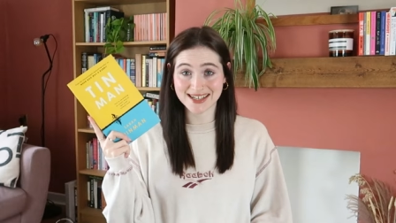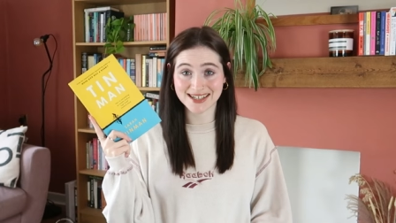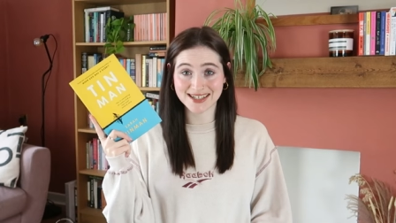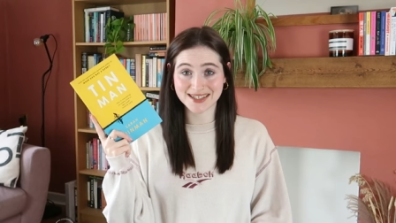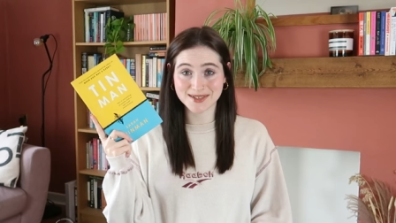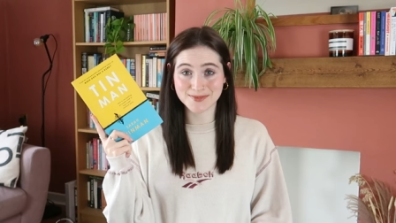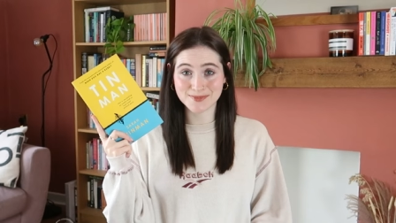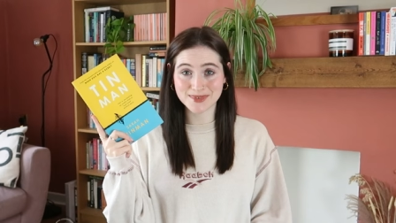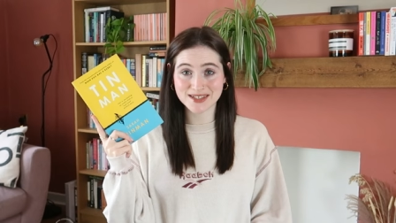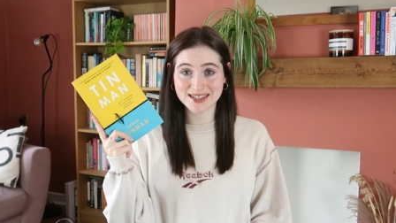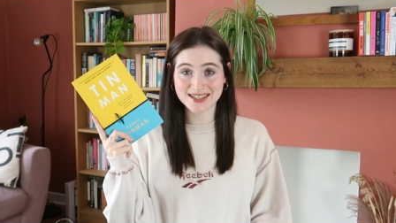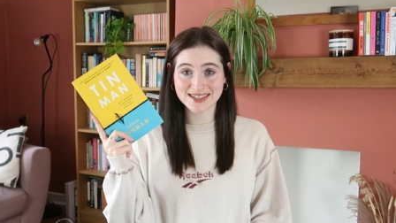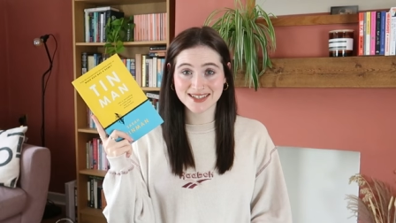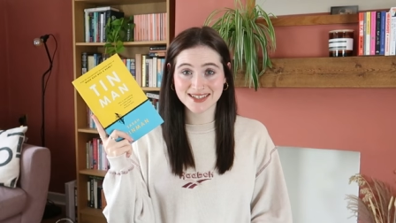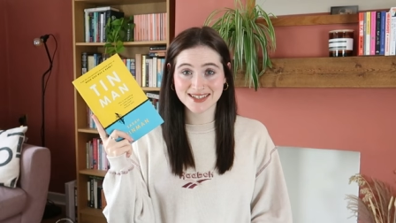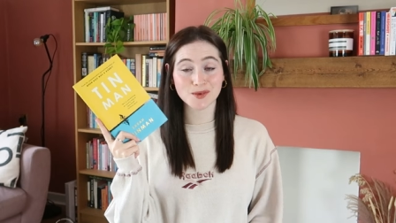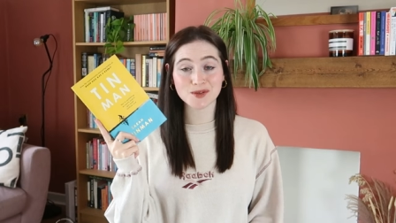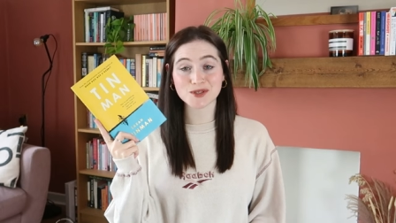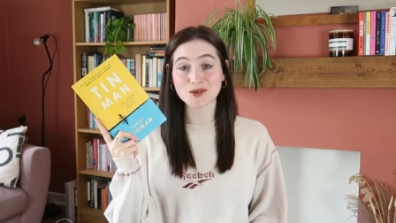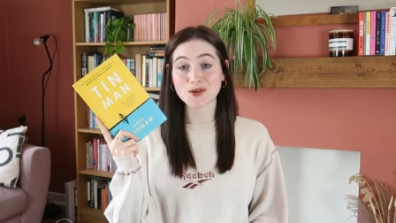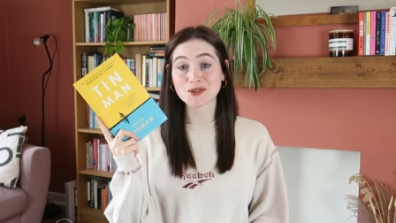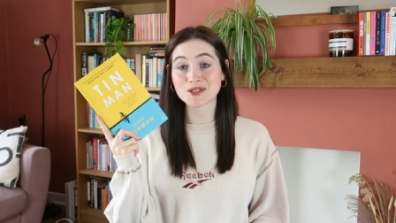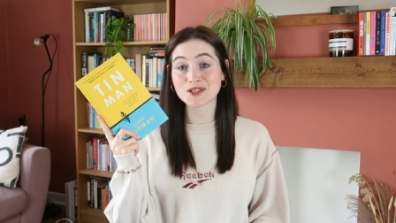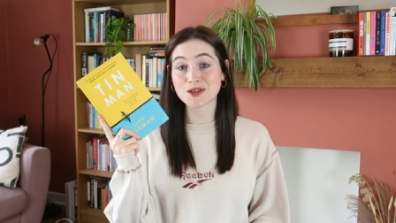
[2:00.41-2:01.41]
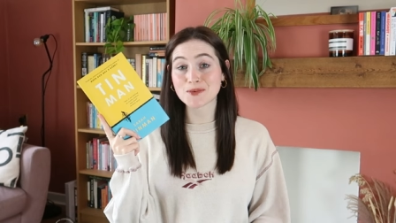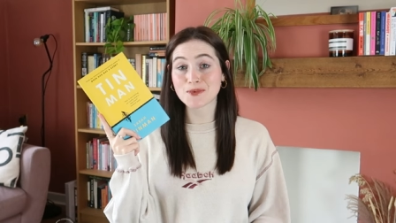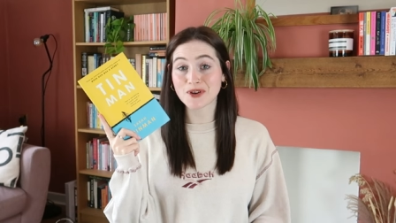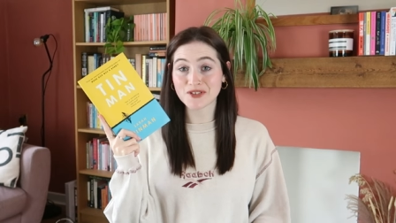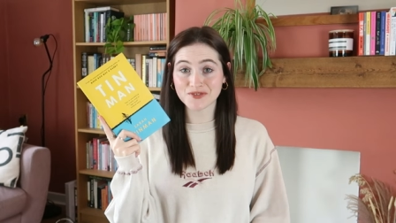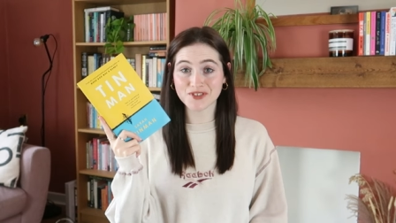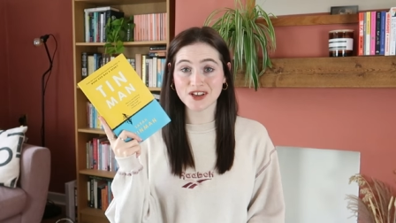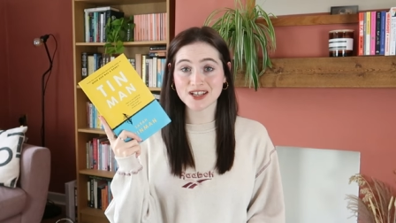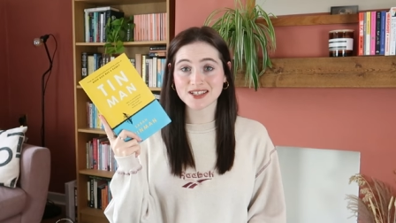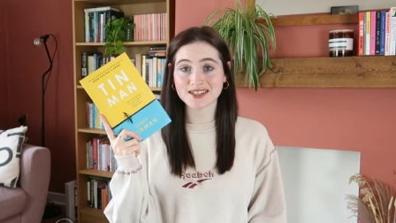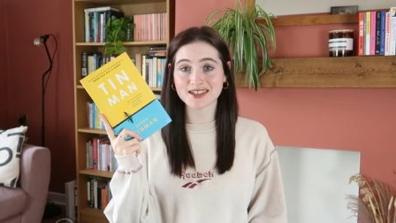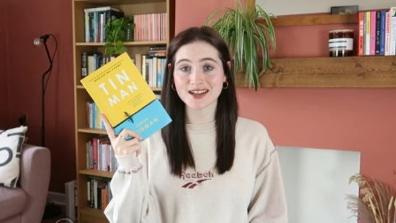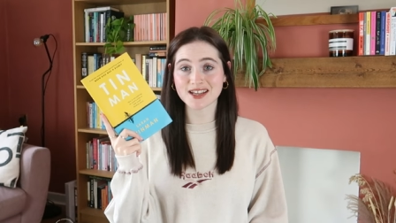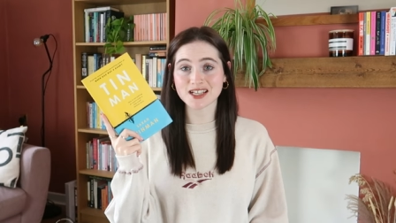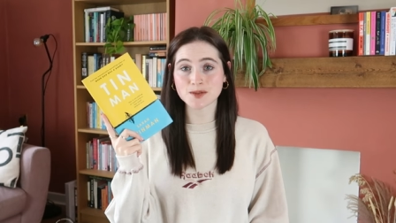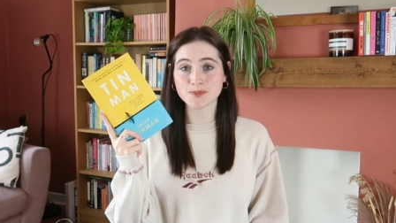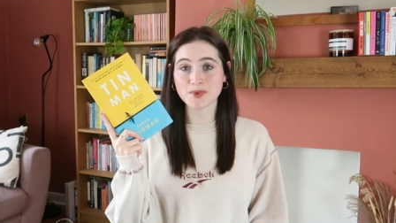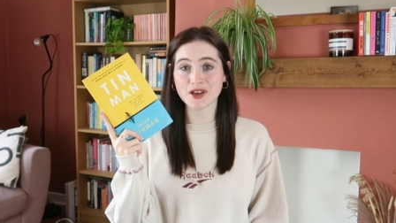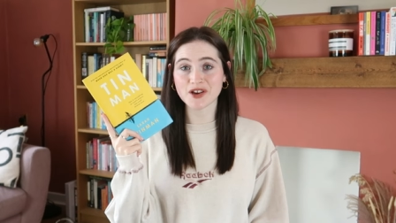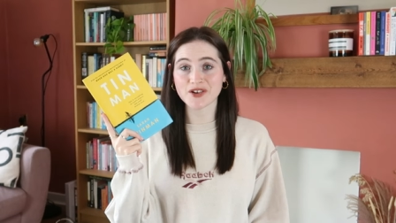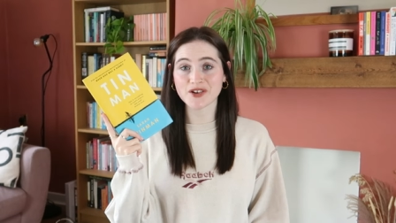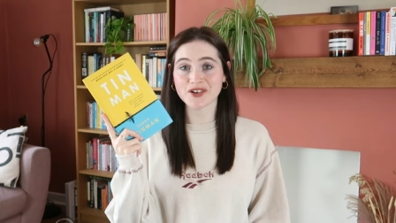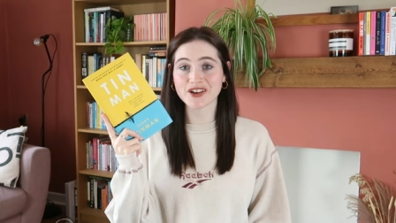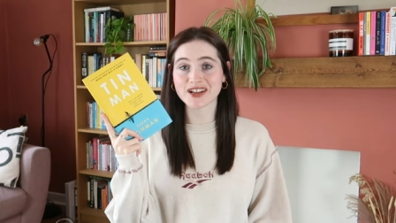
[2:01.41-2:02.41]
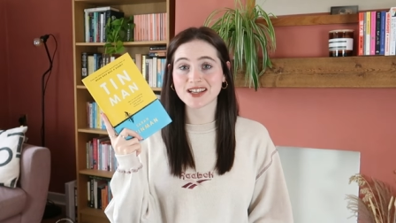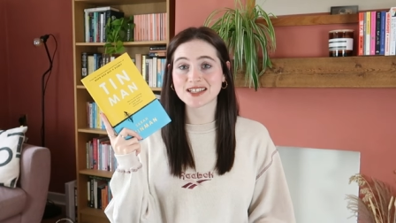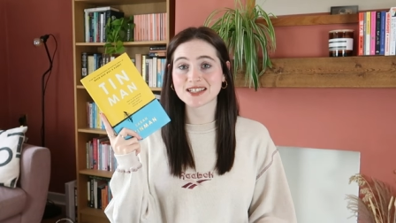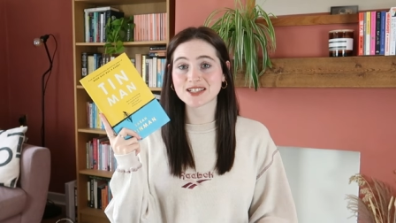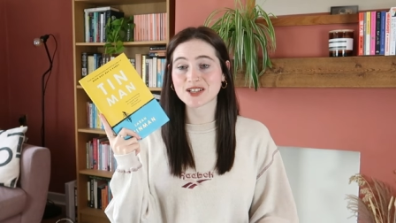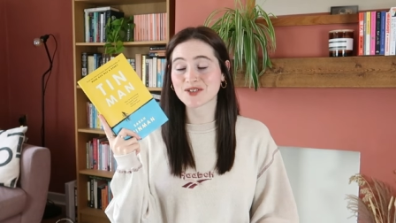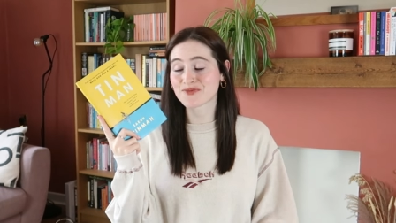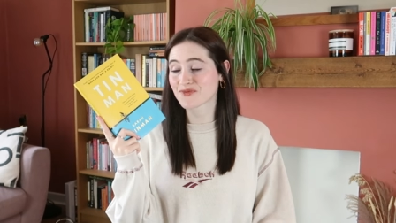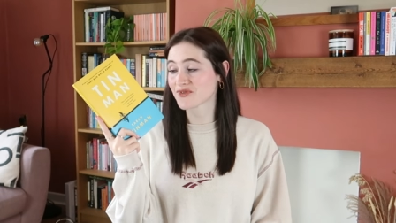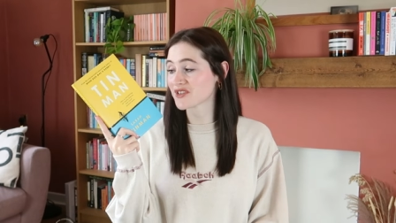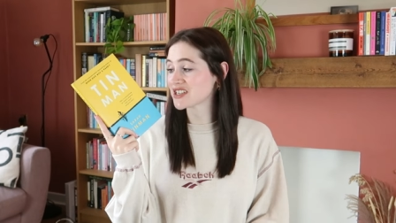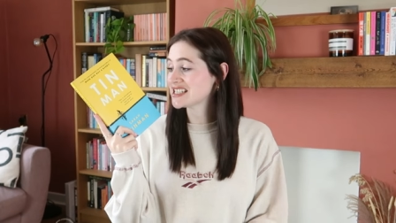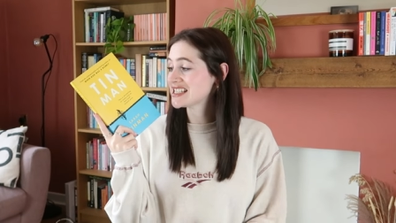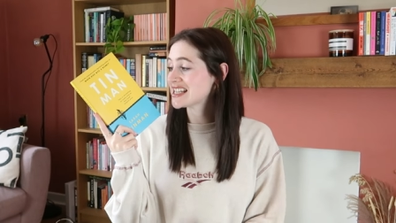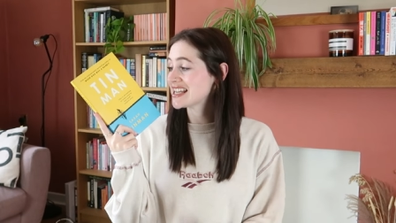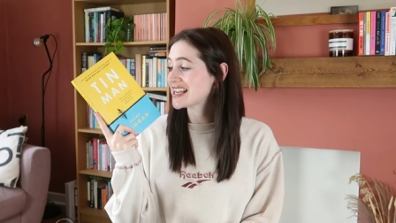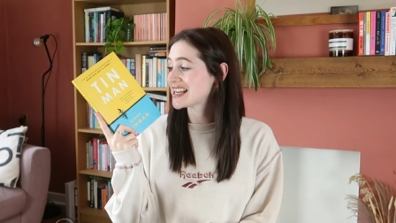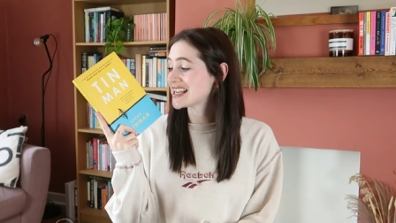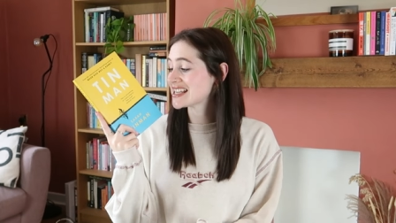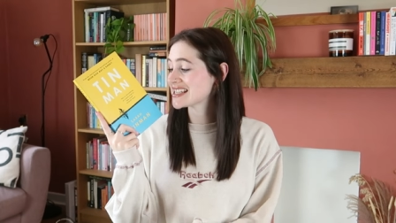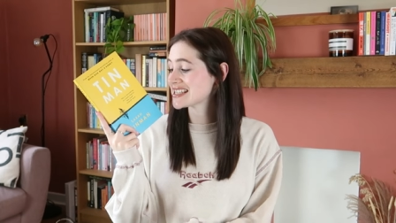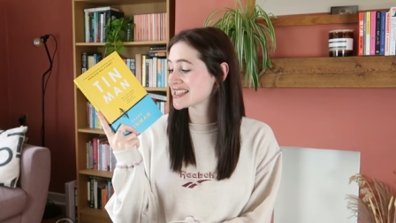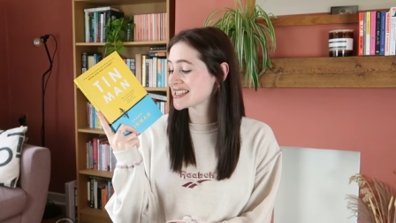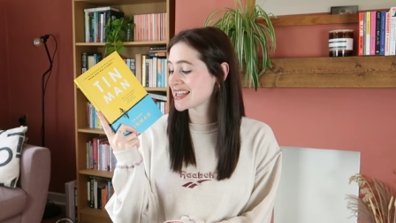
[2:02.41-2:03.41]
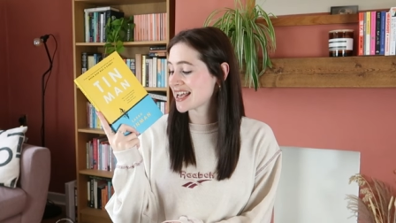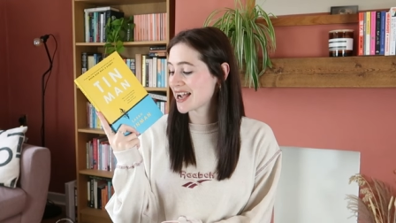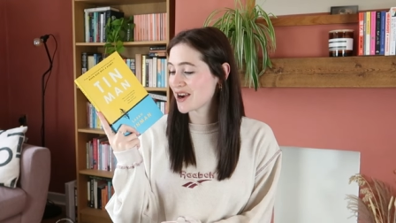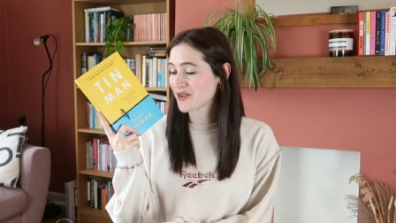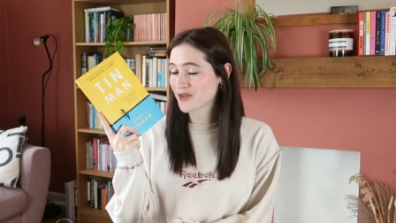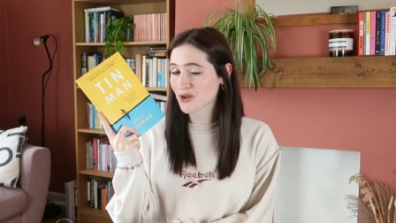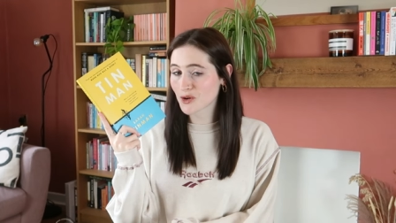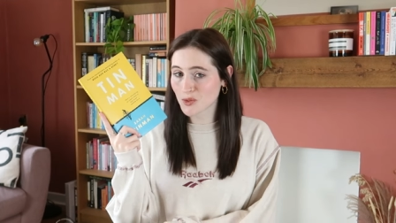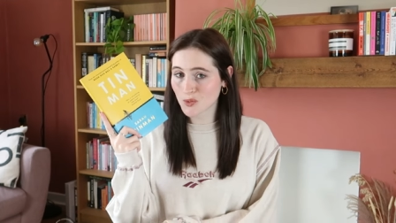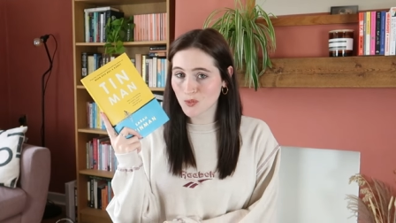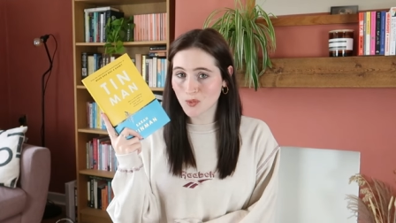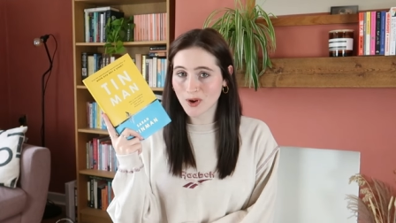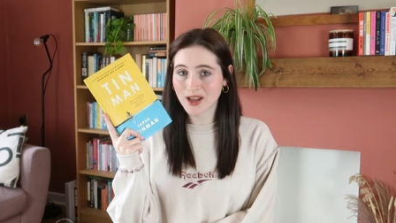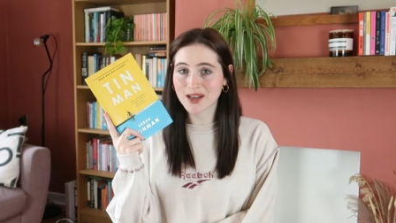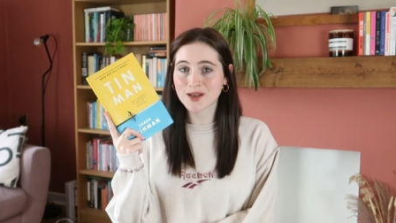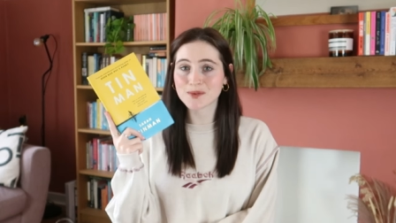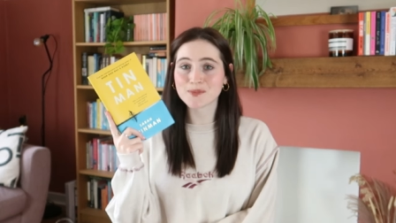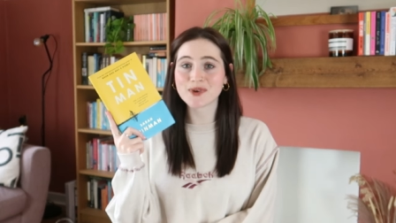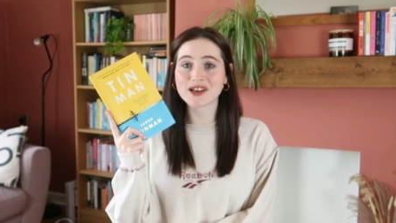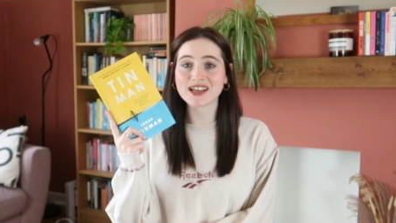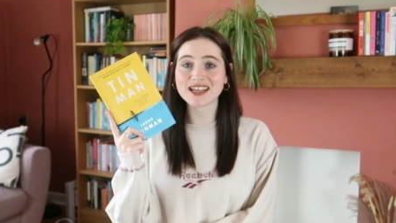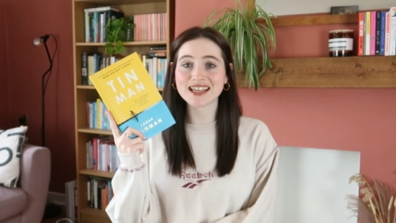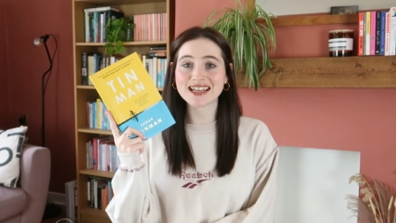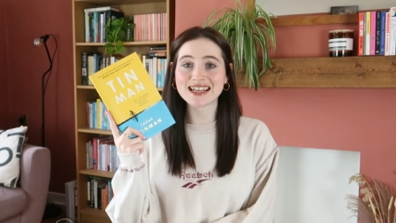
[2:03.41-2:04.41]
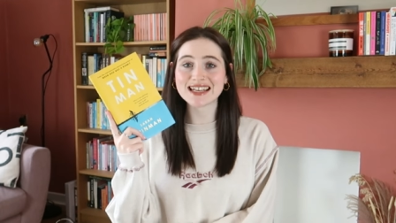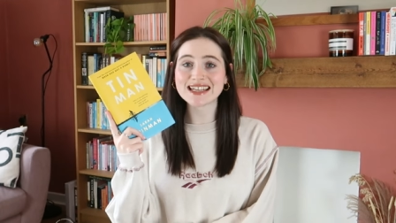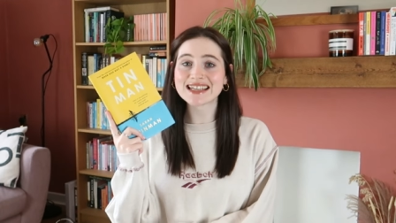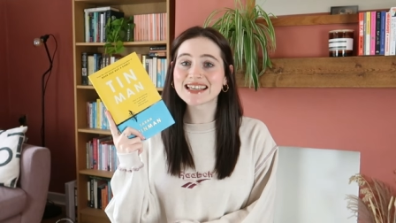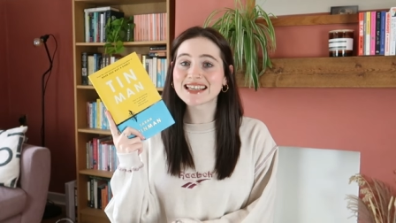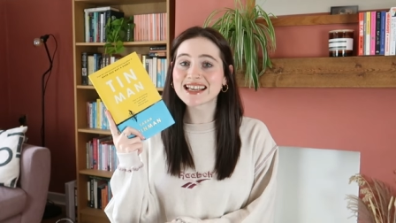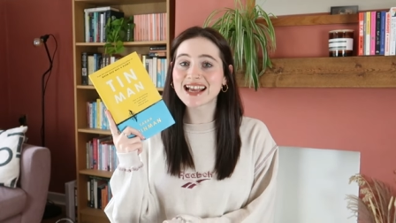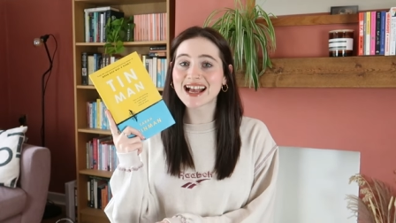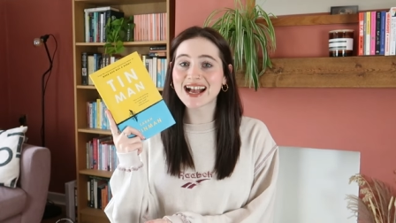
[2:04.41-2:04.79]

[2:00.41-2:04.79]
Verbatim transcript: times. It was also my first experience of reading Sarah Winman